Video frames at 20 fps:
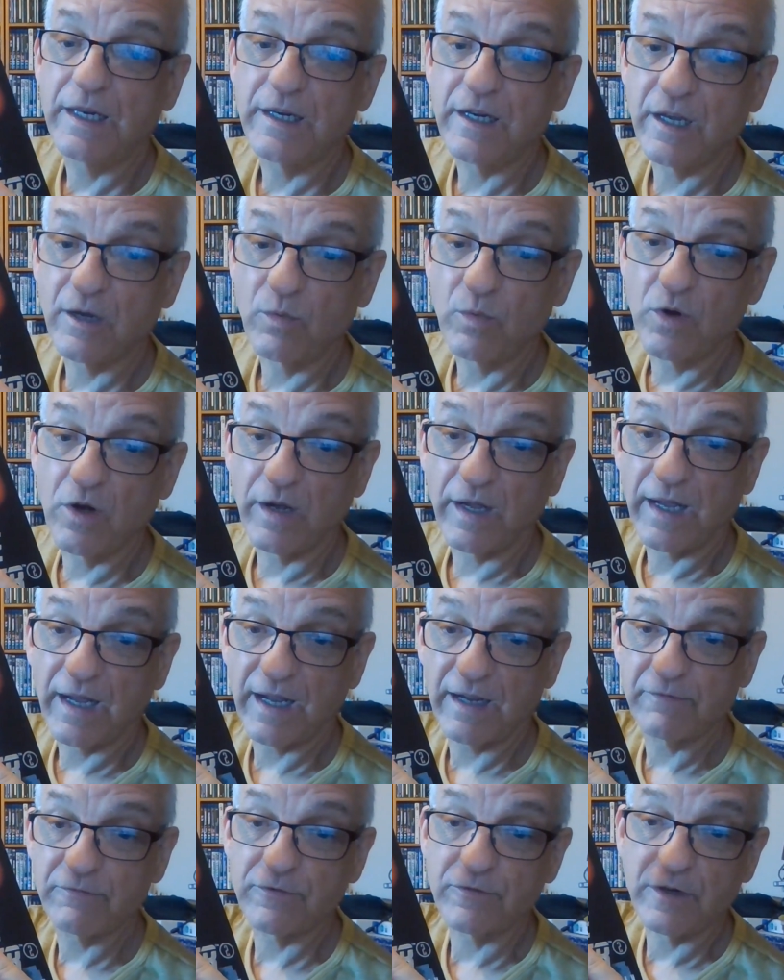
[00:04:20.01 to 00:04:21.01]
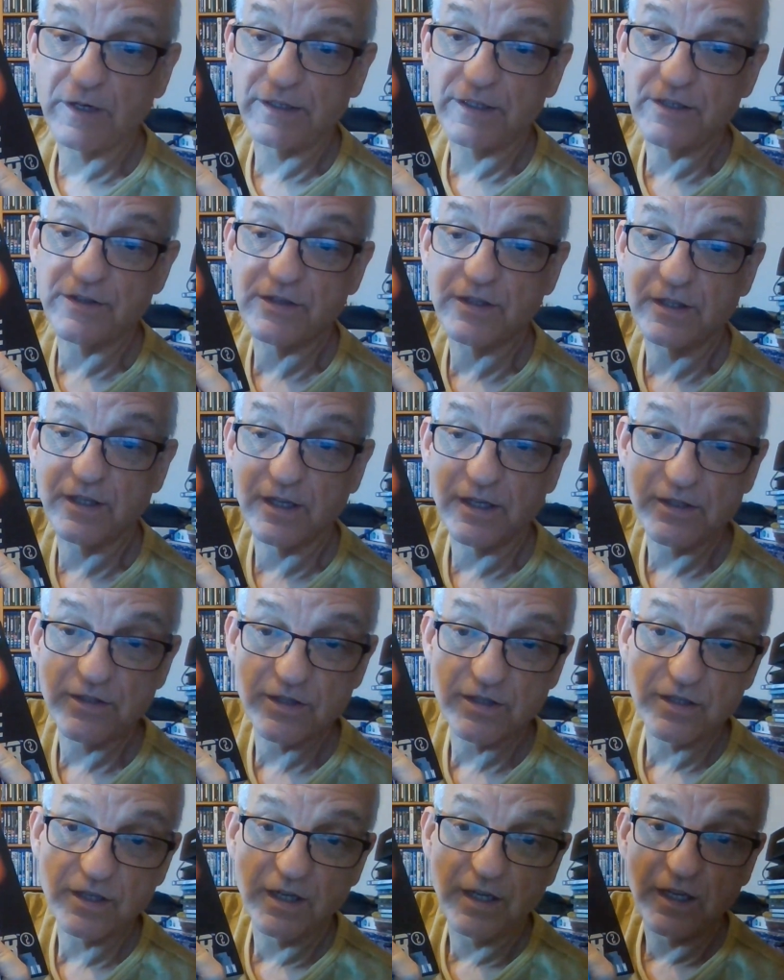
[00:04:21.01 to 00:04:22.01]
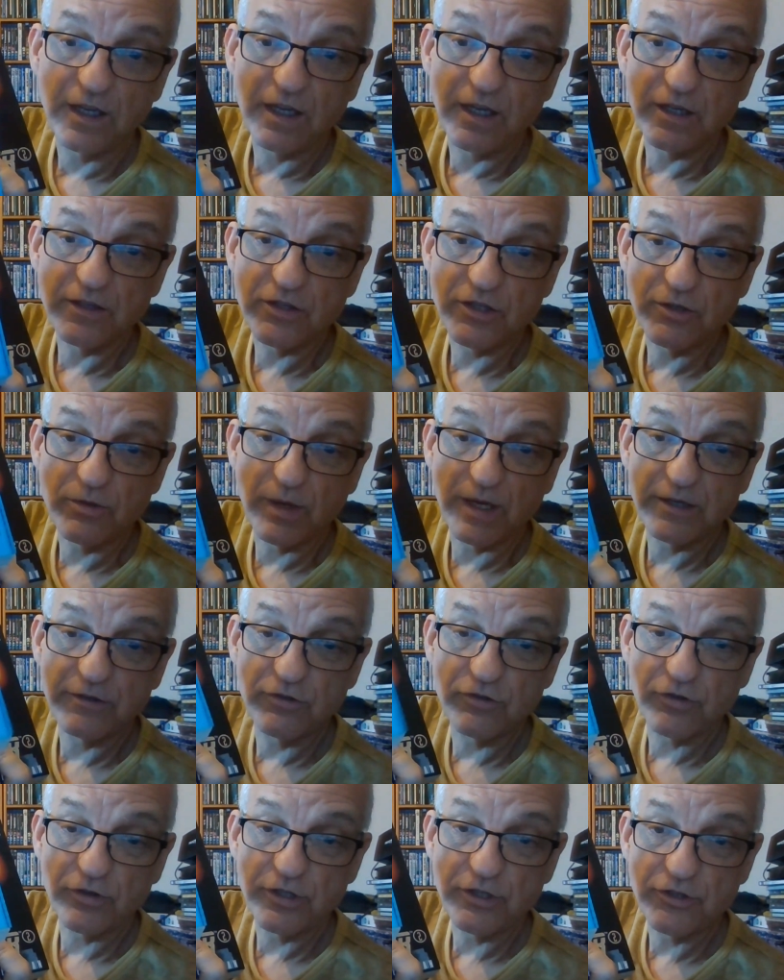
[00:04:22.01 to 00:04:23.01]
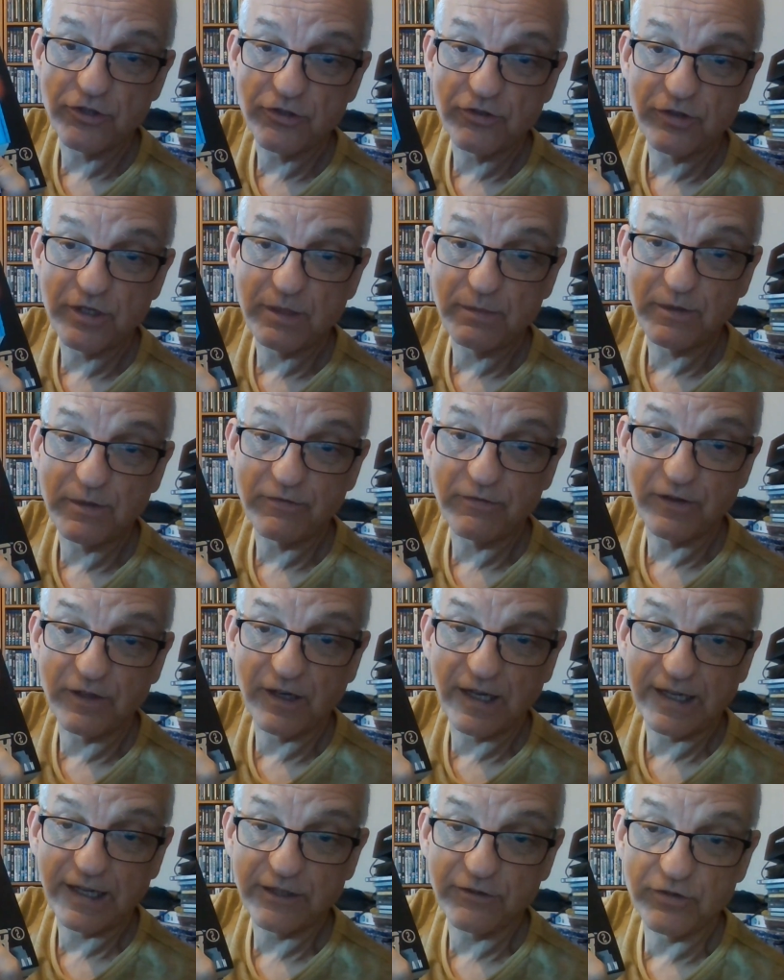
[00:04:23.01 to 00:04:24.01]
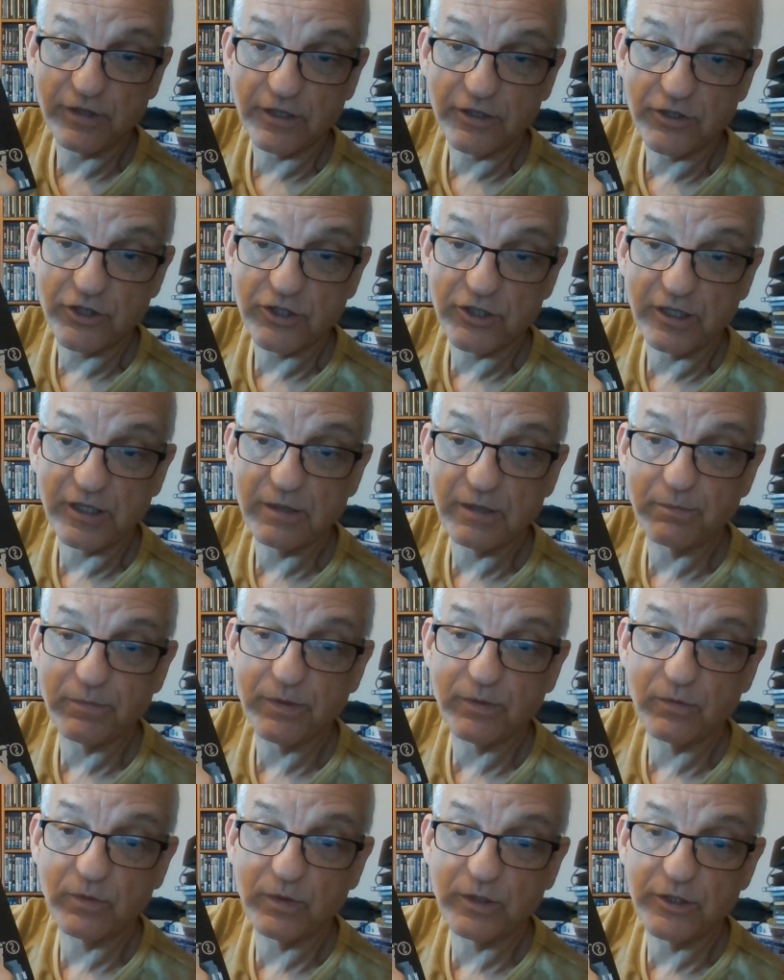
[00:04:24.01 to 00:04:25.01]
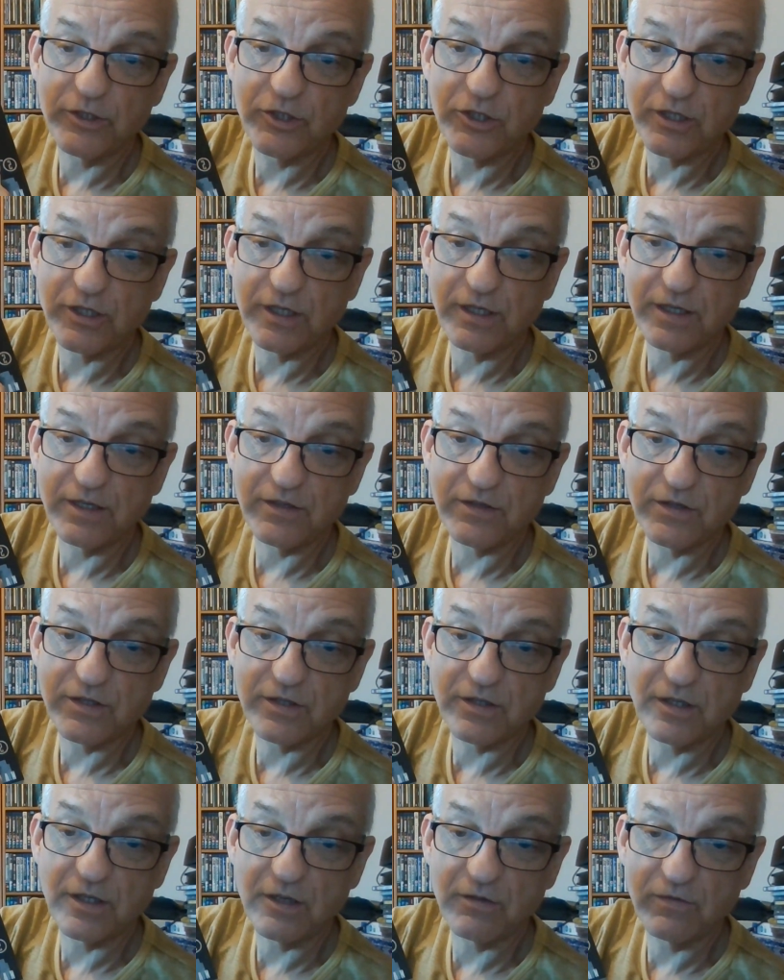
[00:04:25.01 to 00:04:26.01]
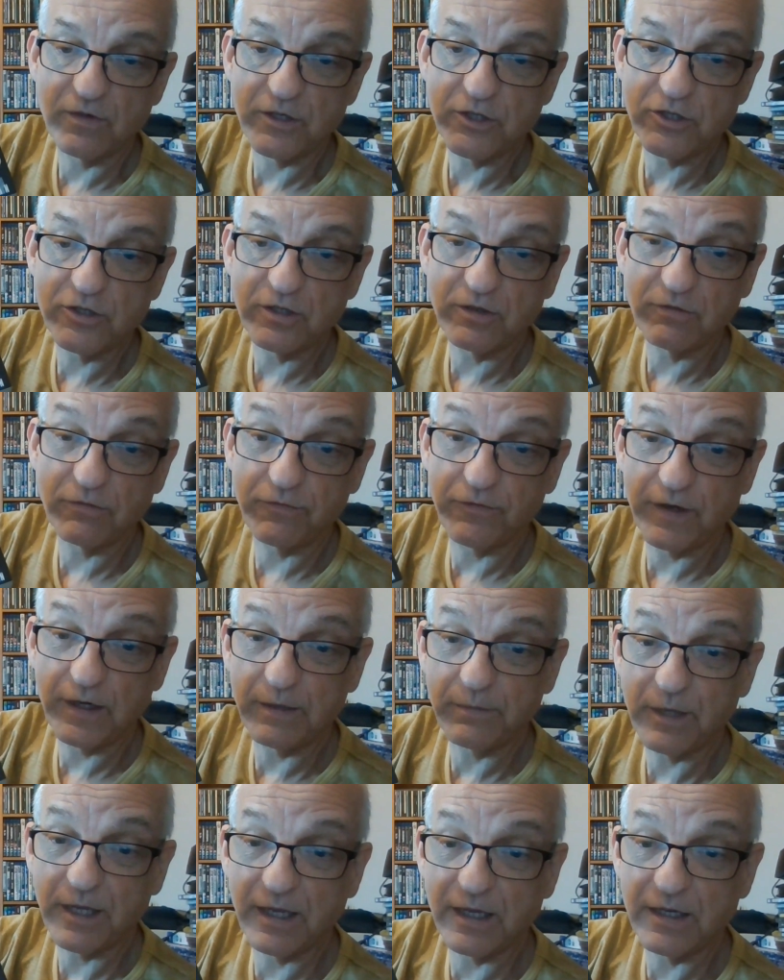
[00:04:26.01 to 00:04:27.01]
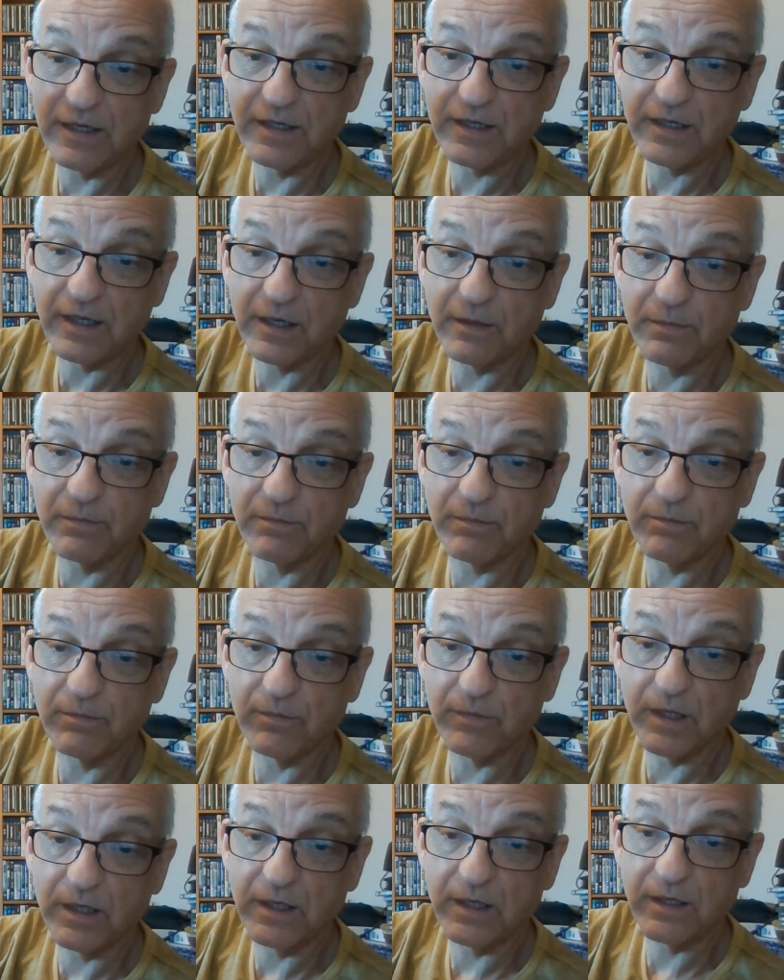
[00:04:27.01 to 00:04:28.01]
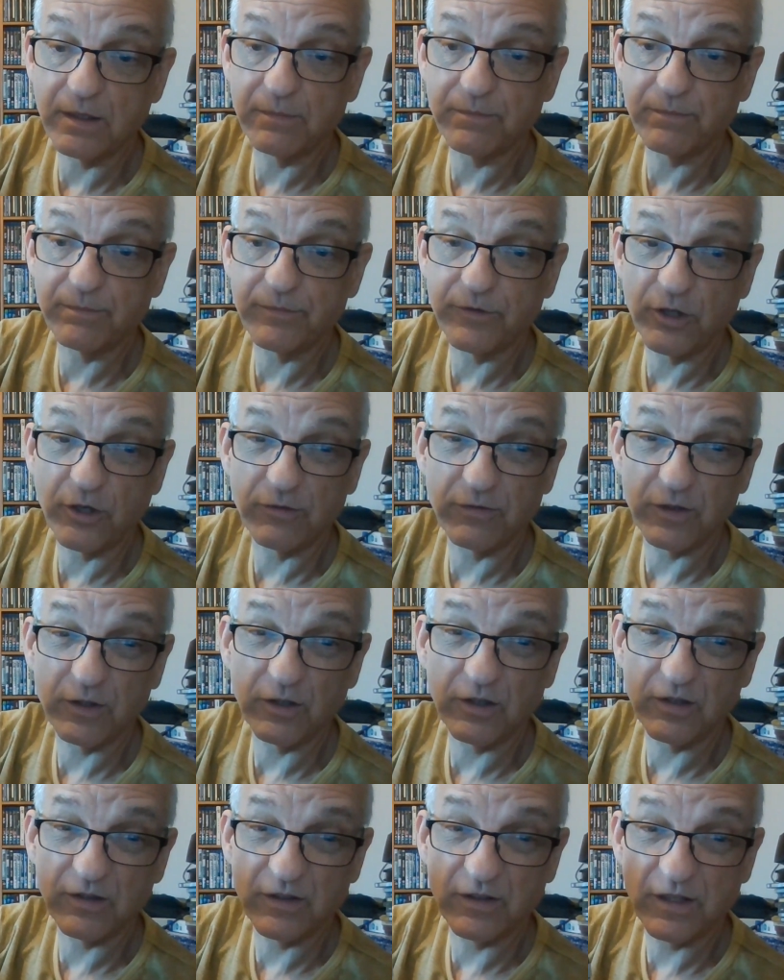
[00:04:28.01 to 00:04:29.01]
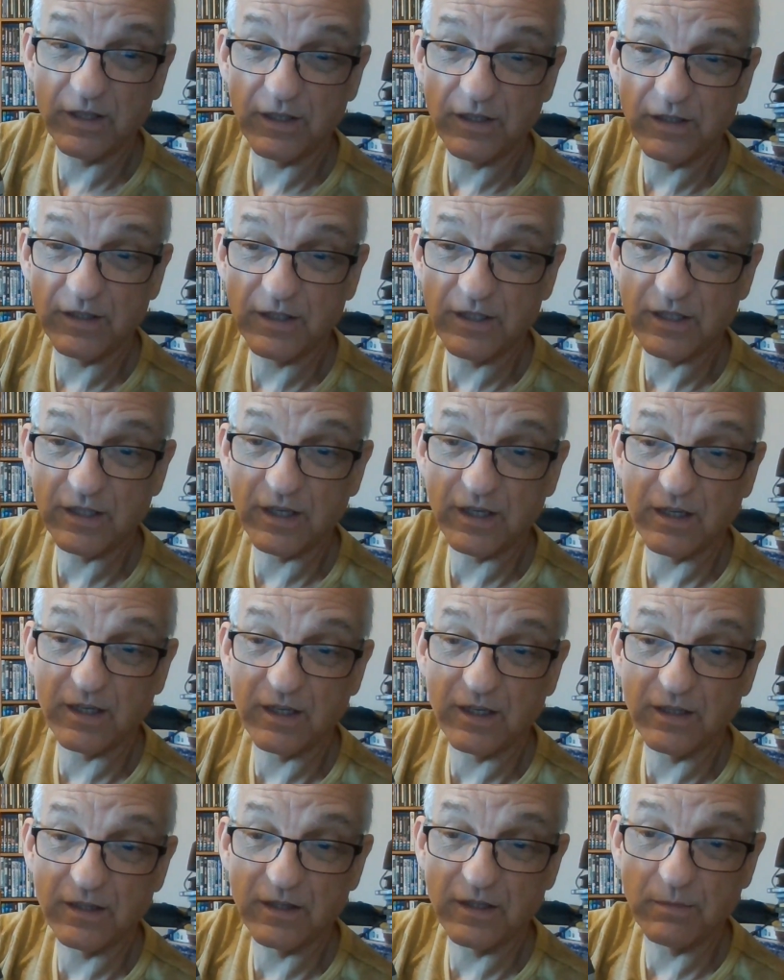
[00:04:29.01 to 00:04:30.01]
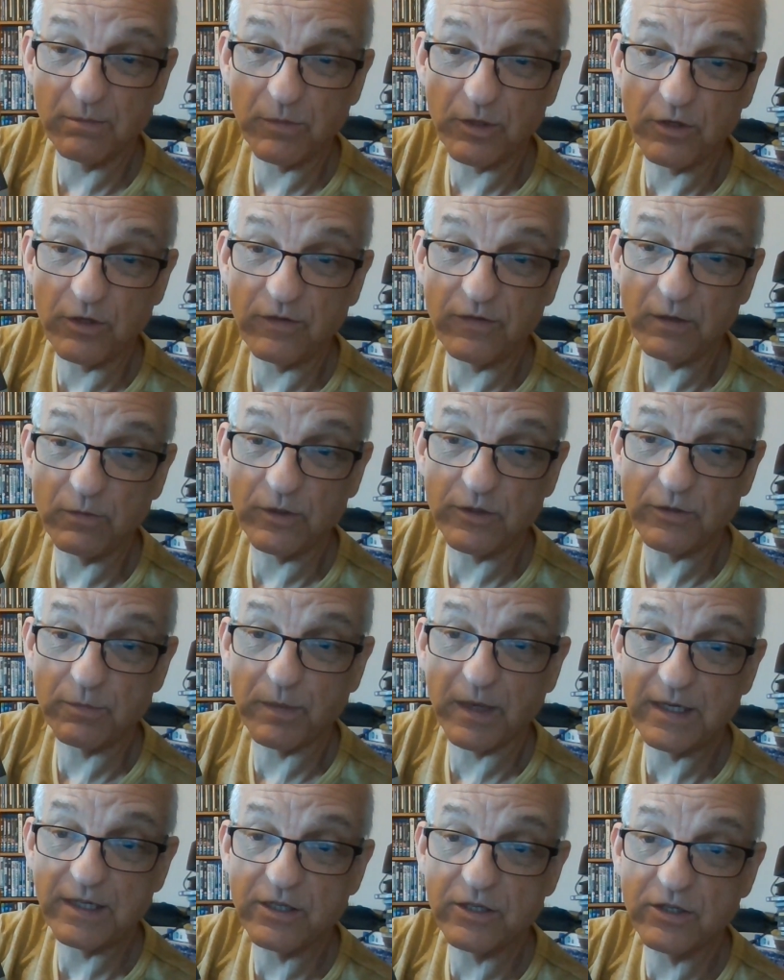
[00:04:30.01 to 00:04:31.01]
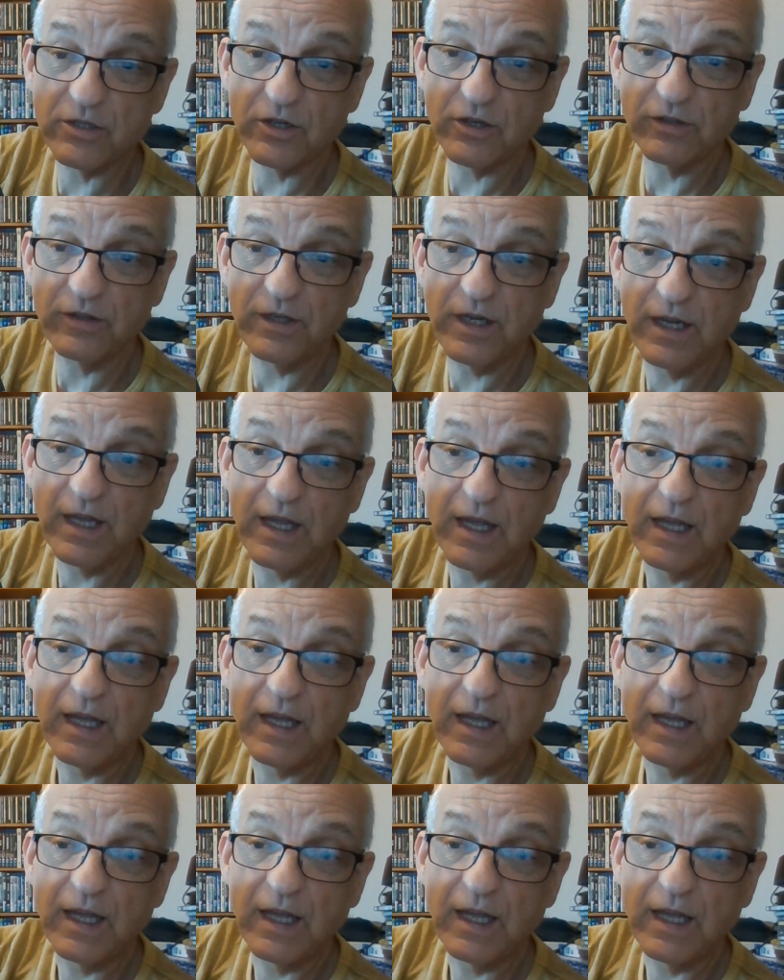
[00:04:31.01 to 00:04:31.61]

Now, what I have read is this. Is Do Androids Dream of Electric Sheep, which is the original Philip K. Dick novel that the movie was based on.